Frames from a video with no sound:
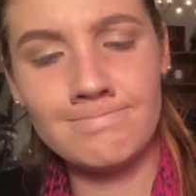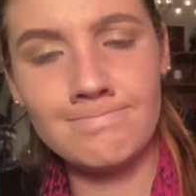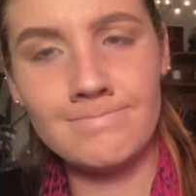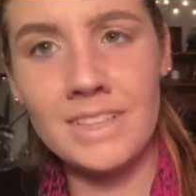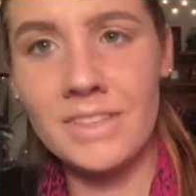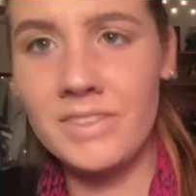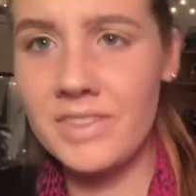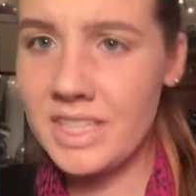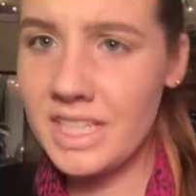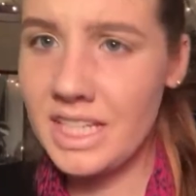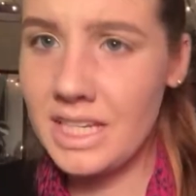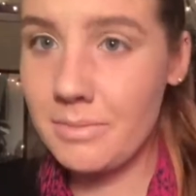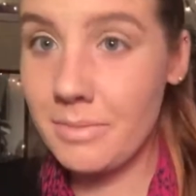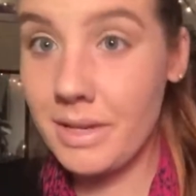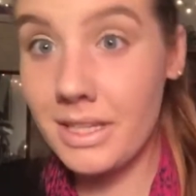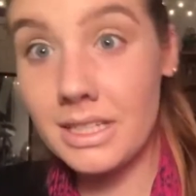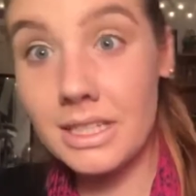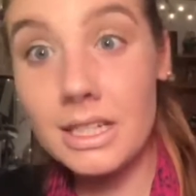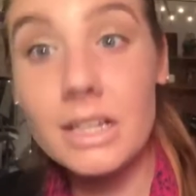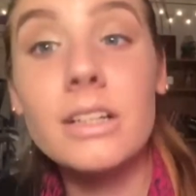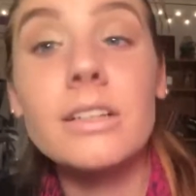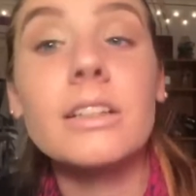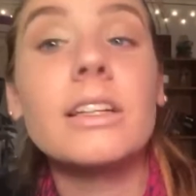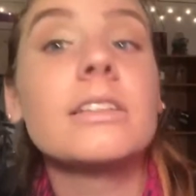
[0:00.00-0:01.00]
Never seen a
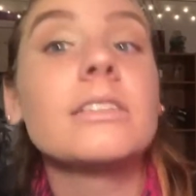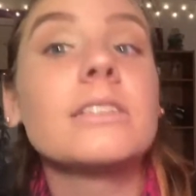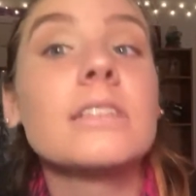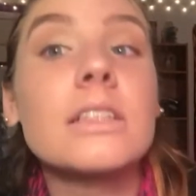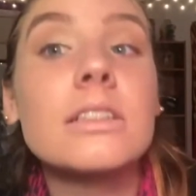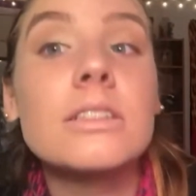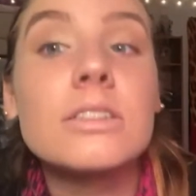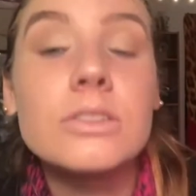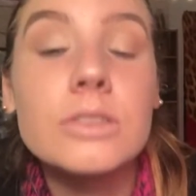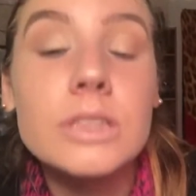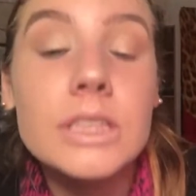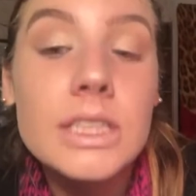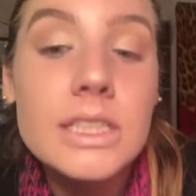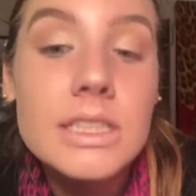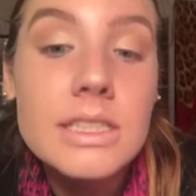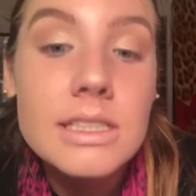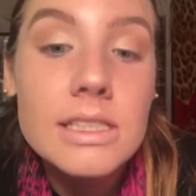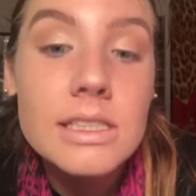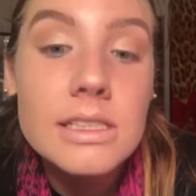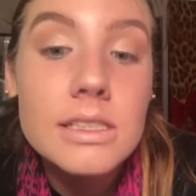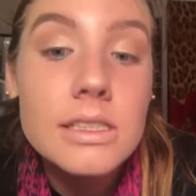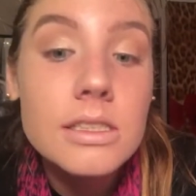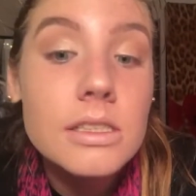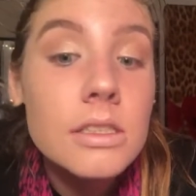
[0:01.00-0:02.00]
mascara like that. So I guess
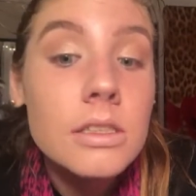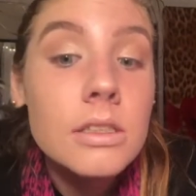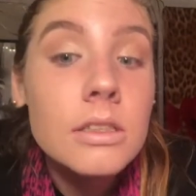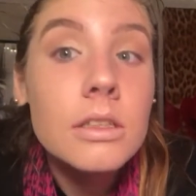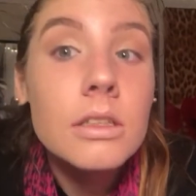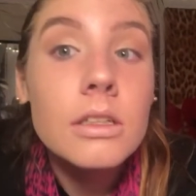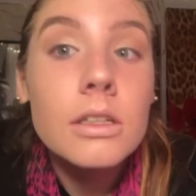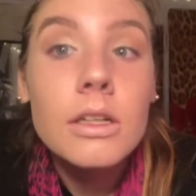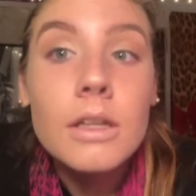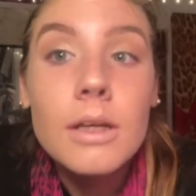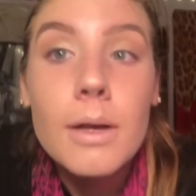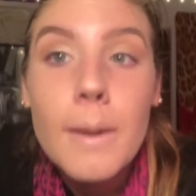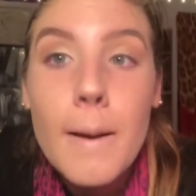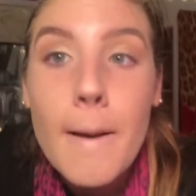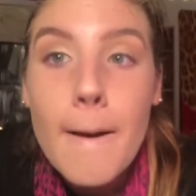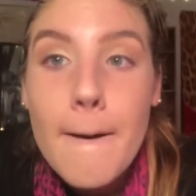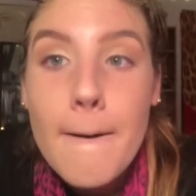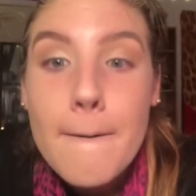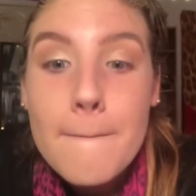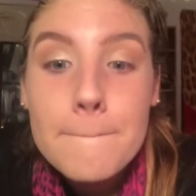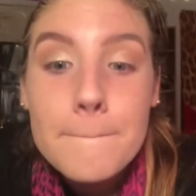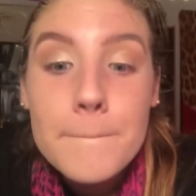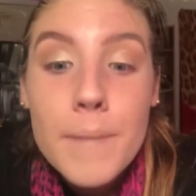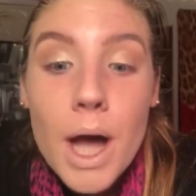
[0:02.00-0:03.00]
let's
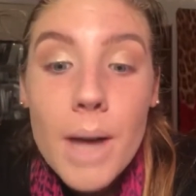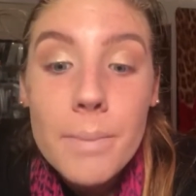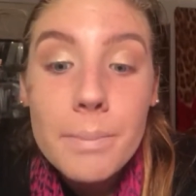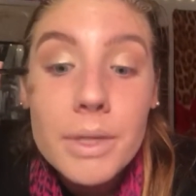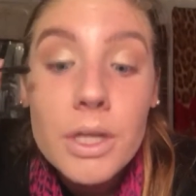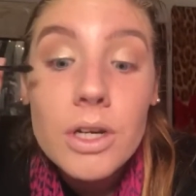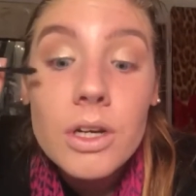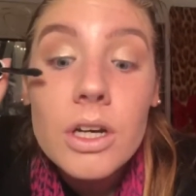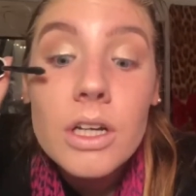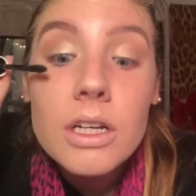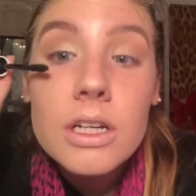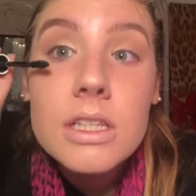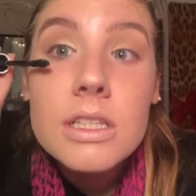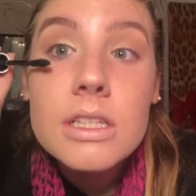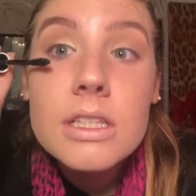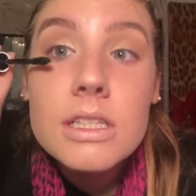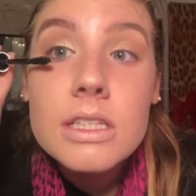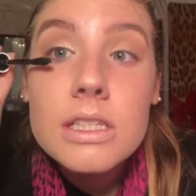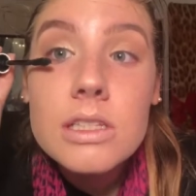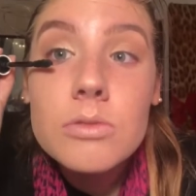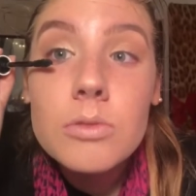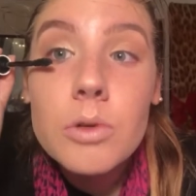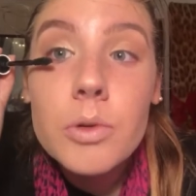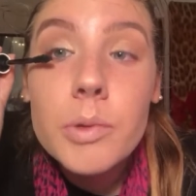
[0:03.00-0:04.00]
pop it on and
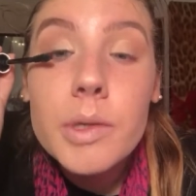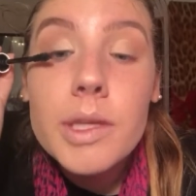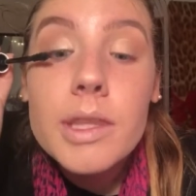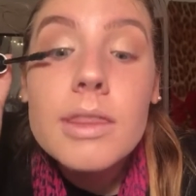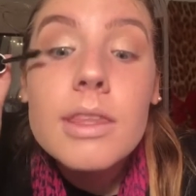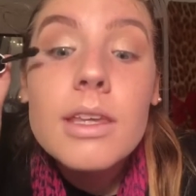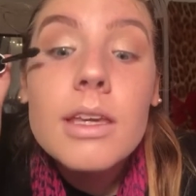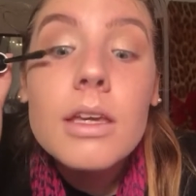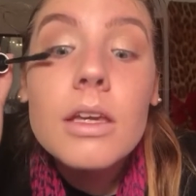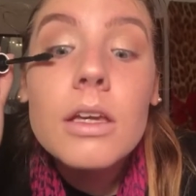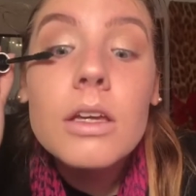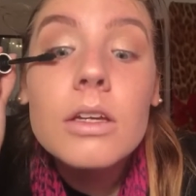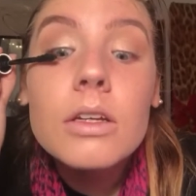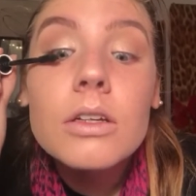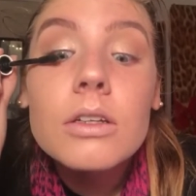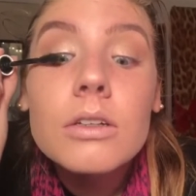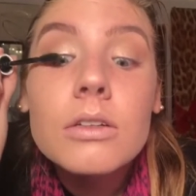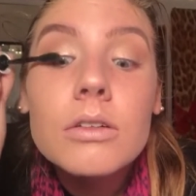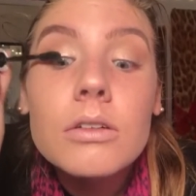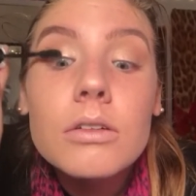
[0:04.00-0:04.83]
see what we think.